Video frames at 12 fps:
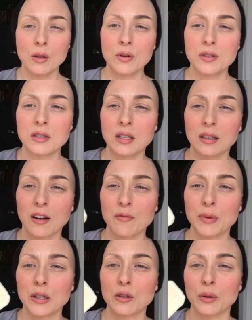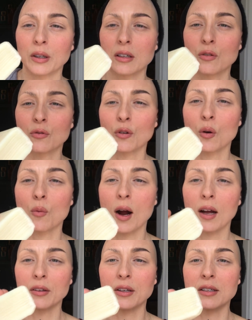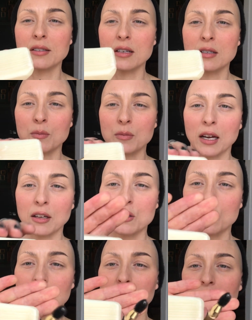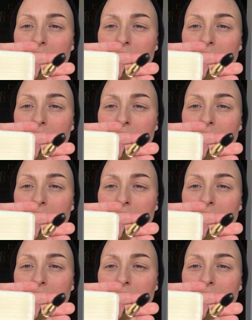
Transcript: You can see that I've been doing this for a while. You can see some texture in